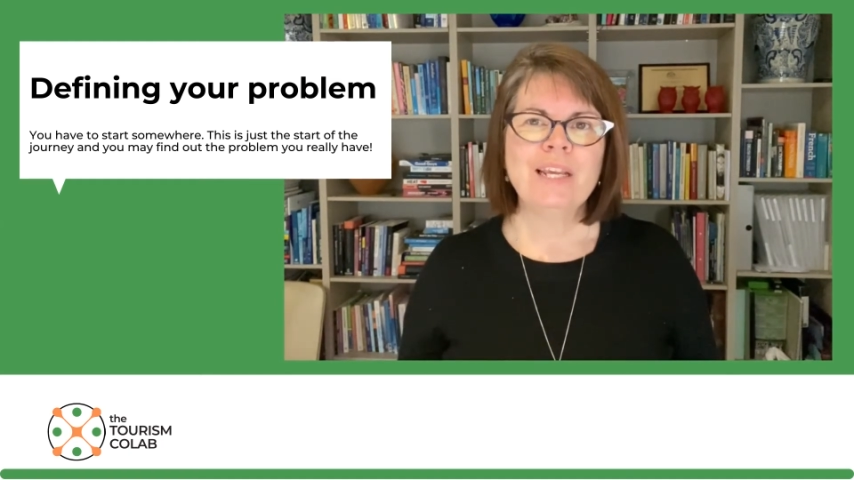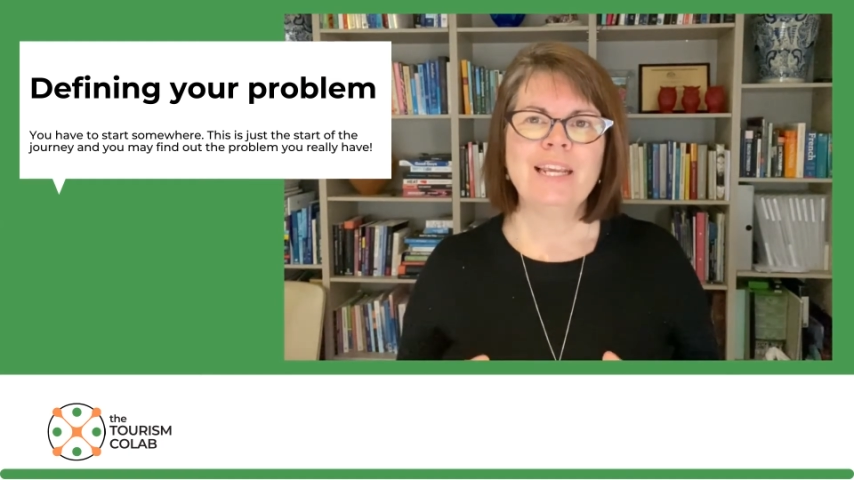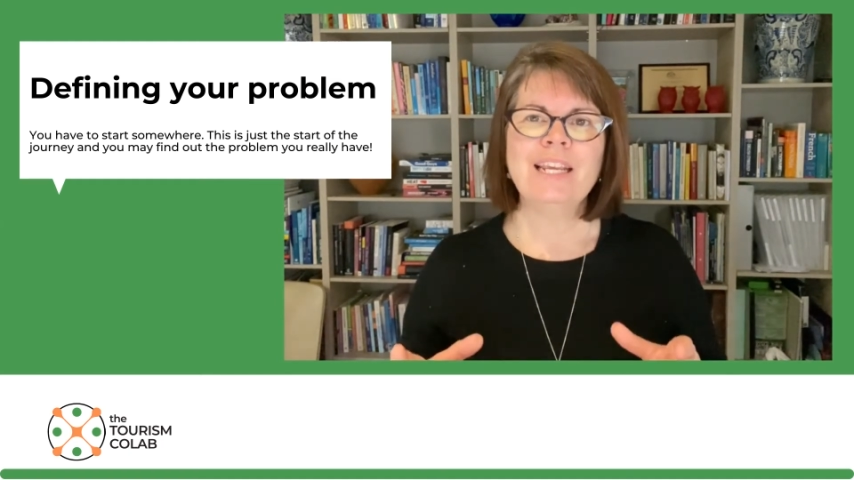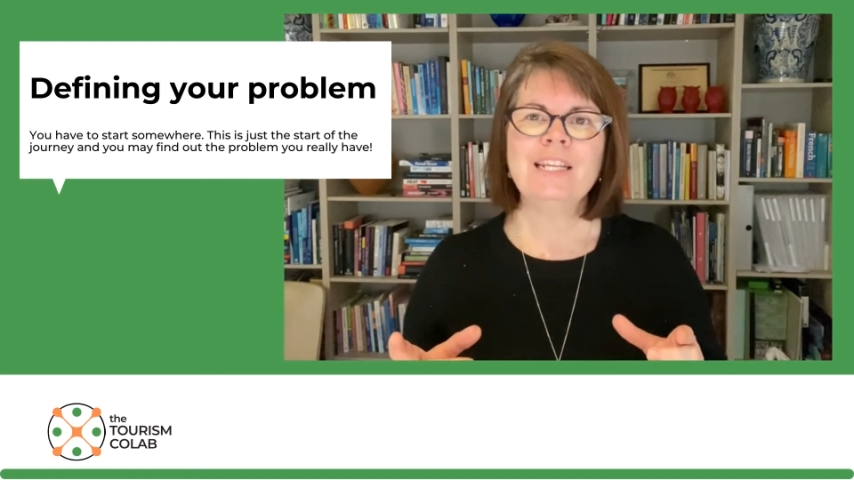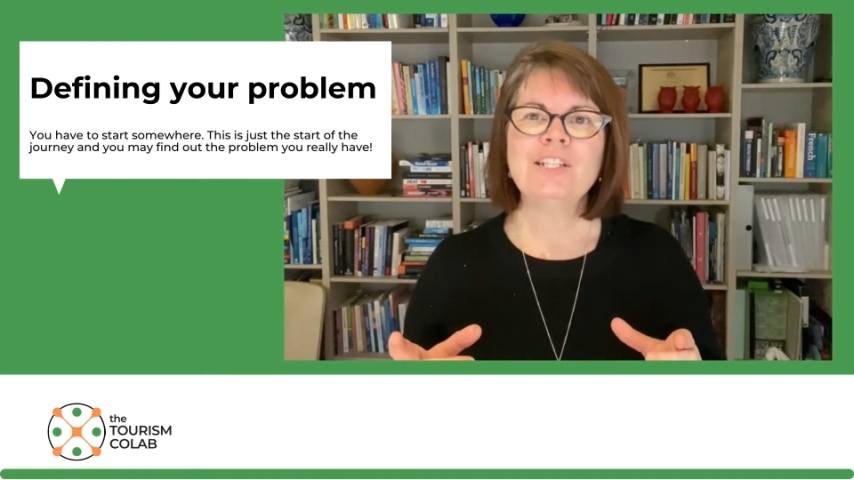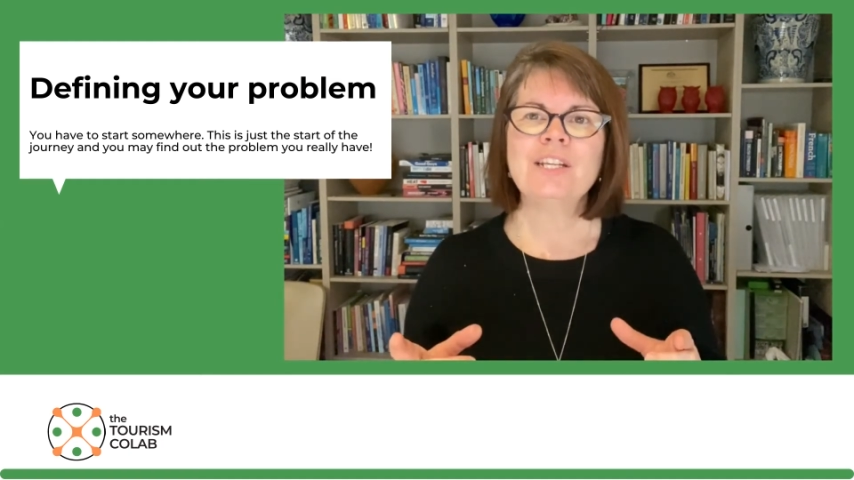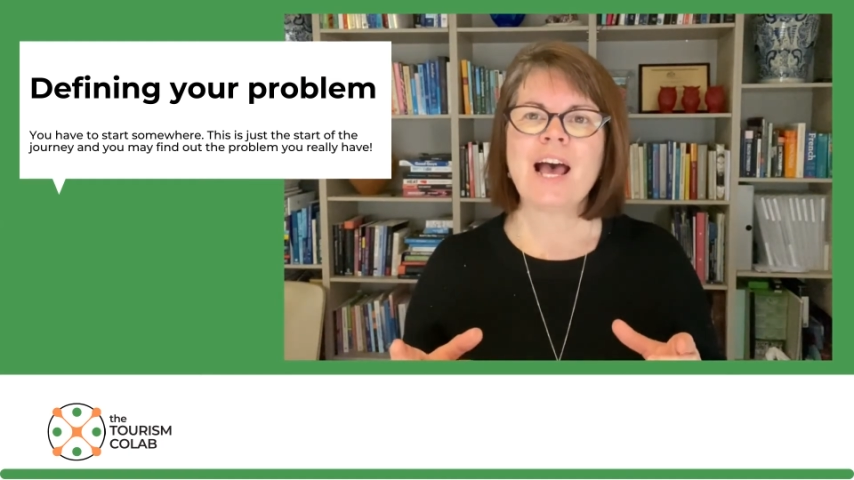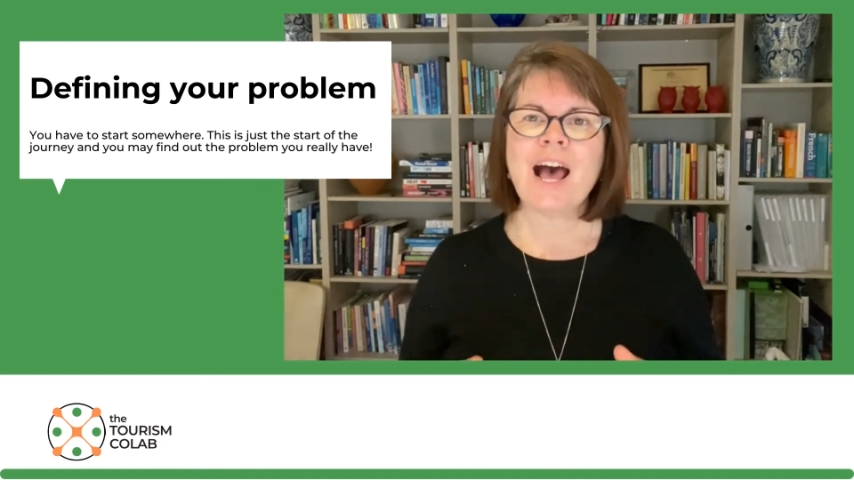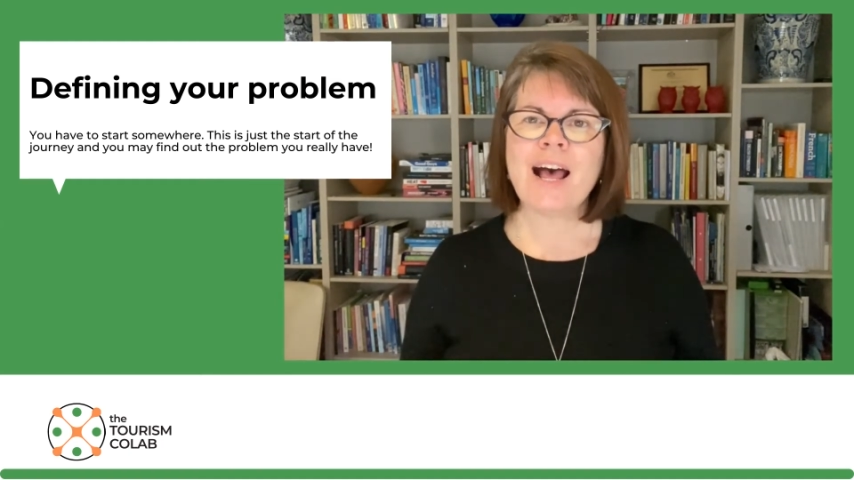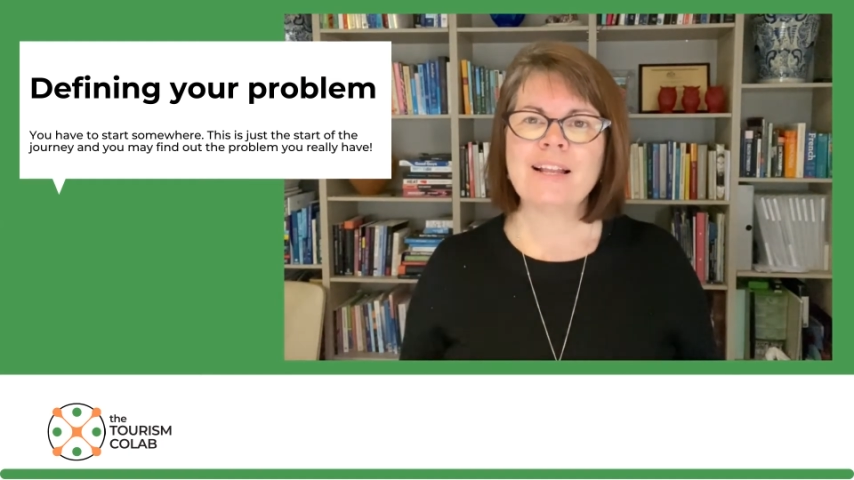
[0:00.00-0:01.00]
is to
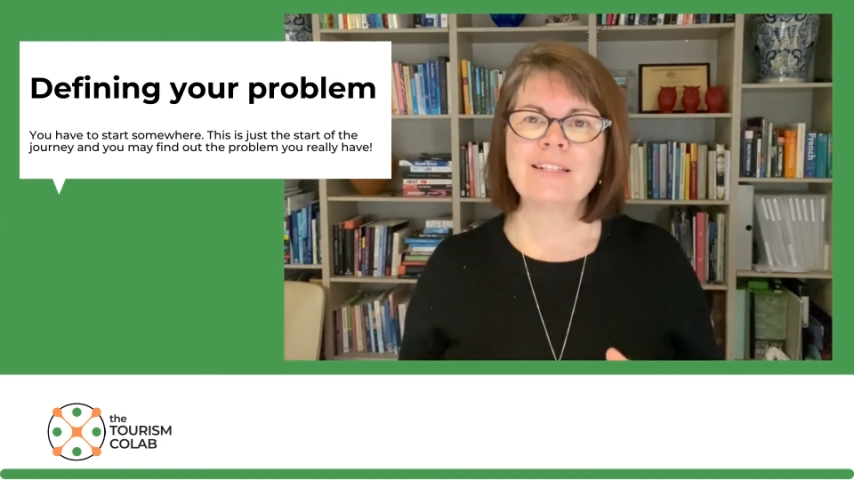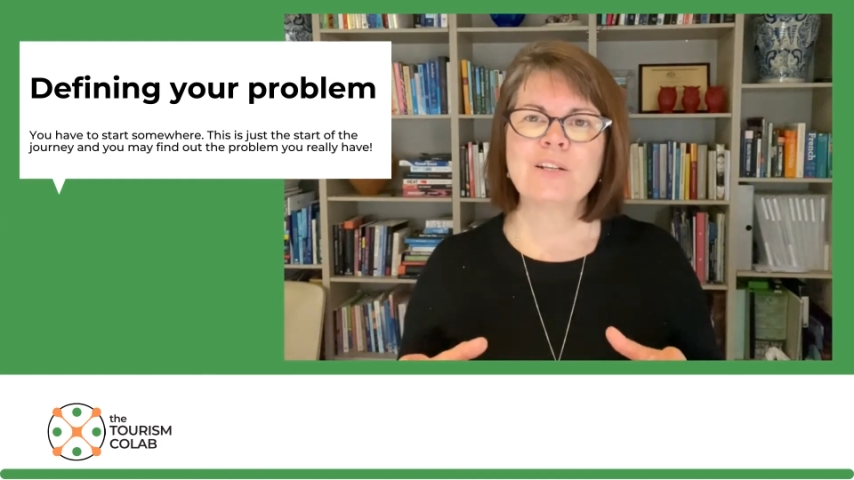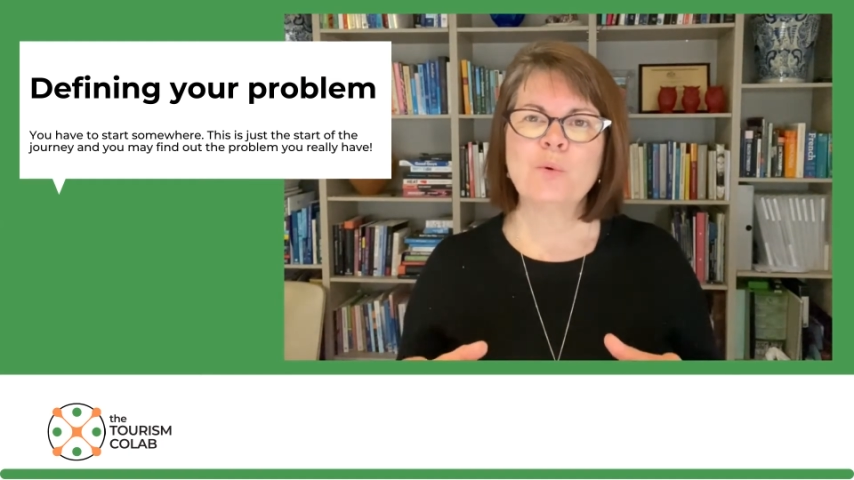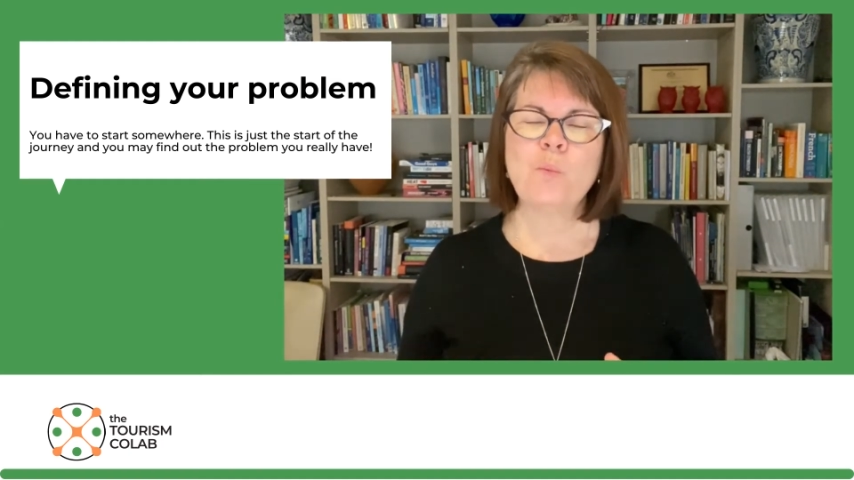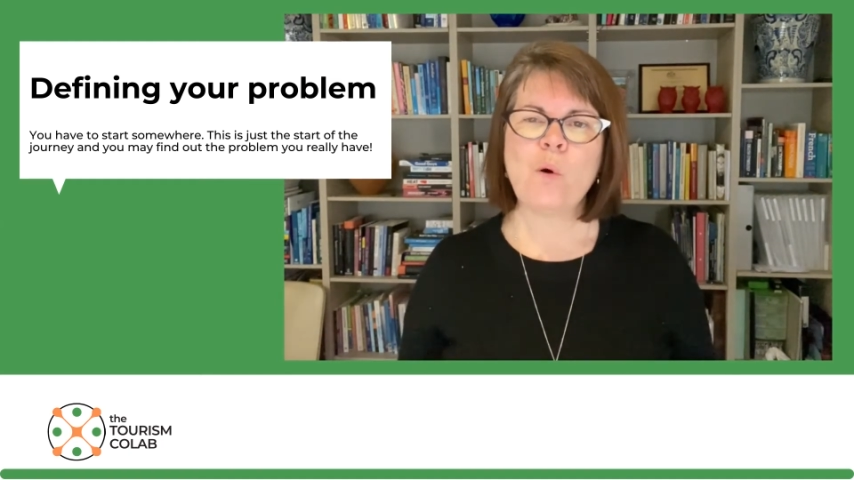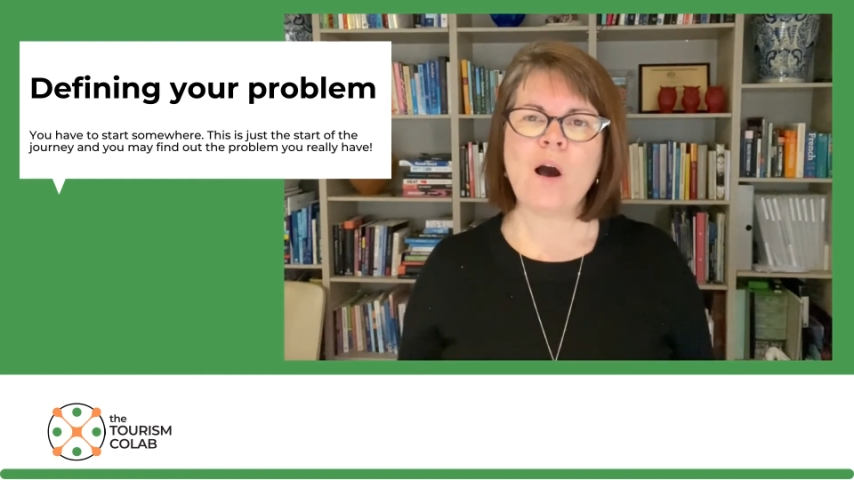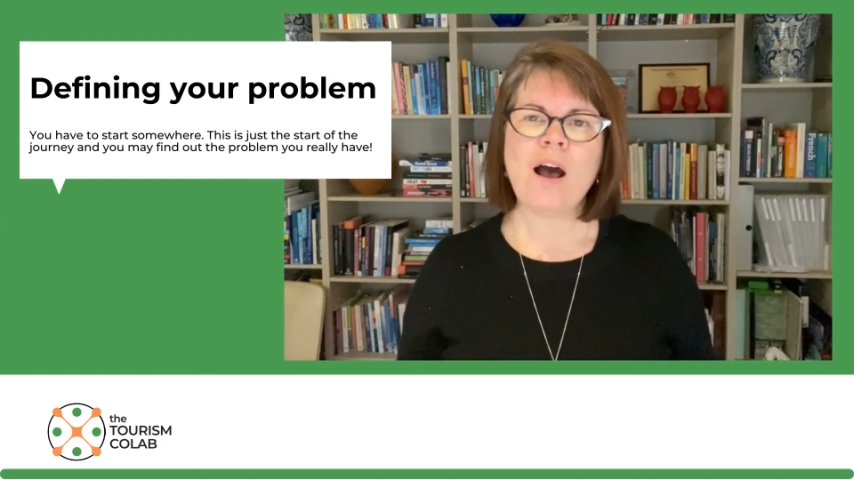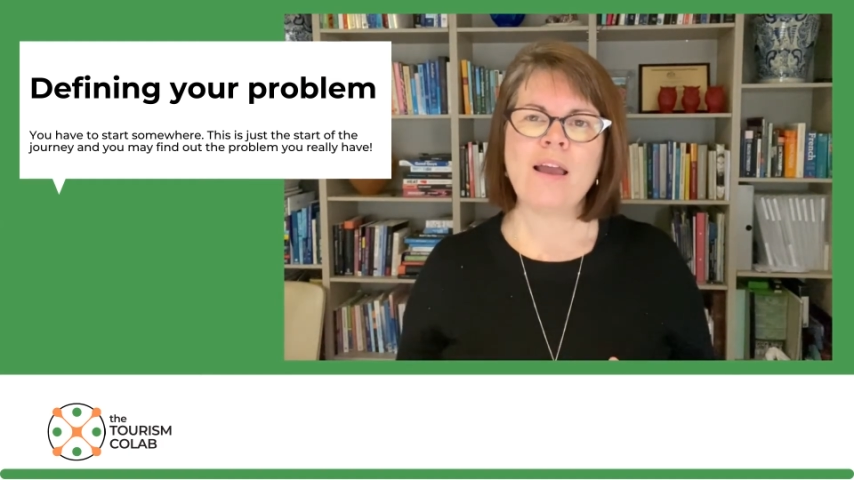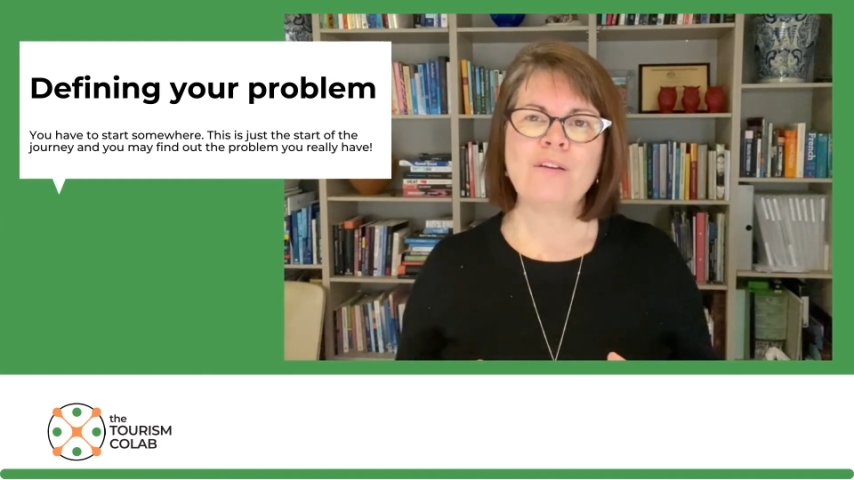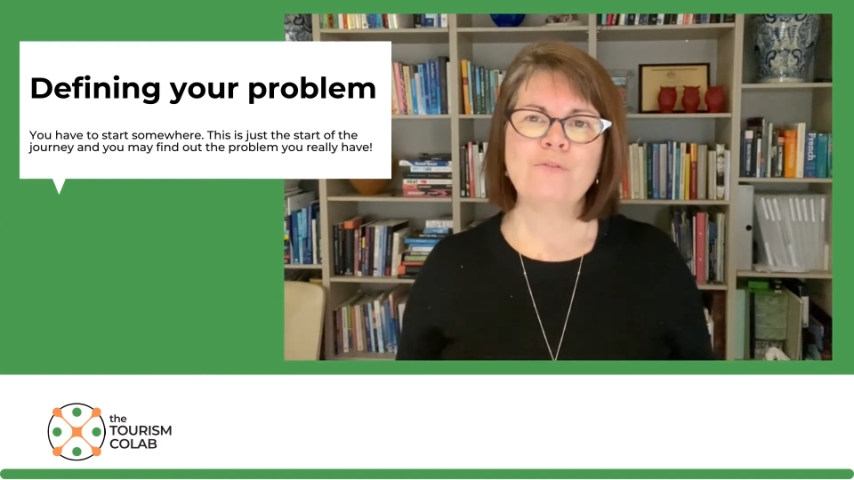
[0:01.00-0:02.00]
ask
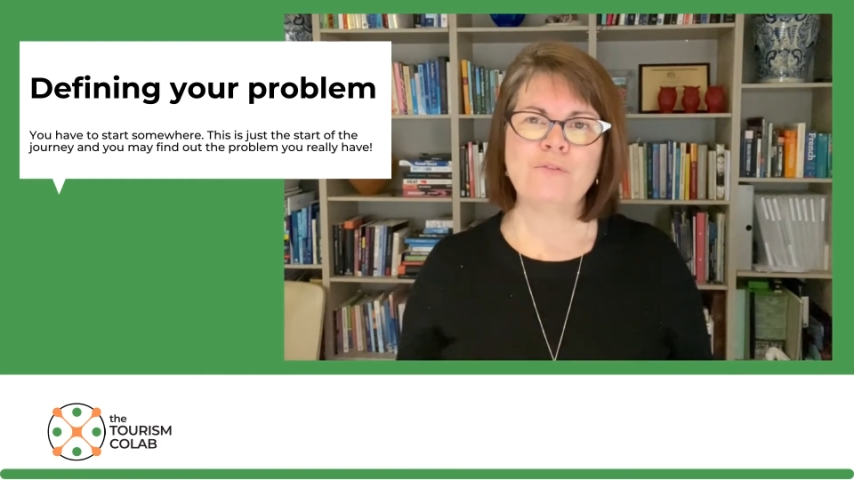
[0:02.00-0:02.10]
why